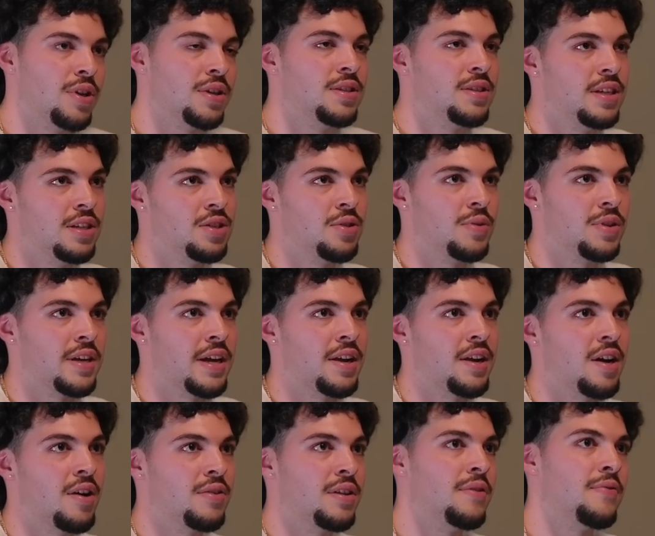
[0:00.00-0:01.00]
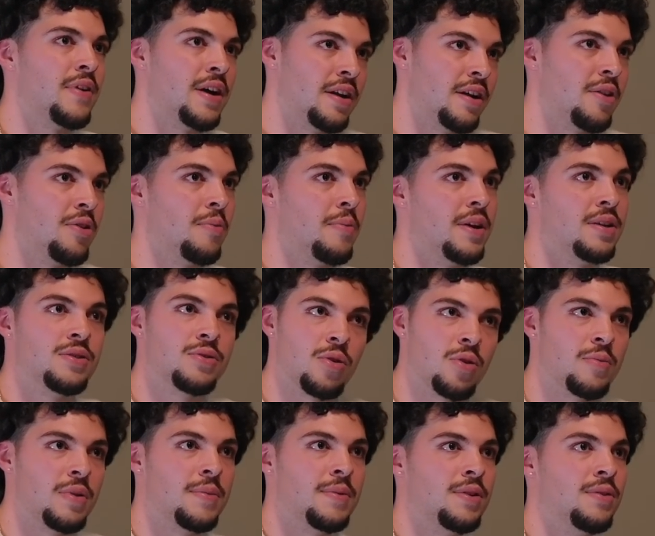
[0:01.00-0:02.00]
who can teach you what they know, and then find another
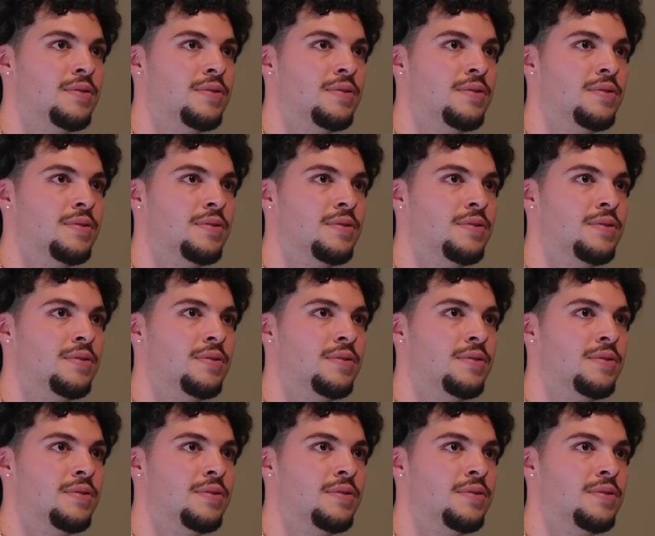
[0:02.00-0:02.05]
mentor who maybe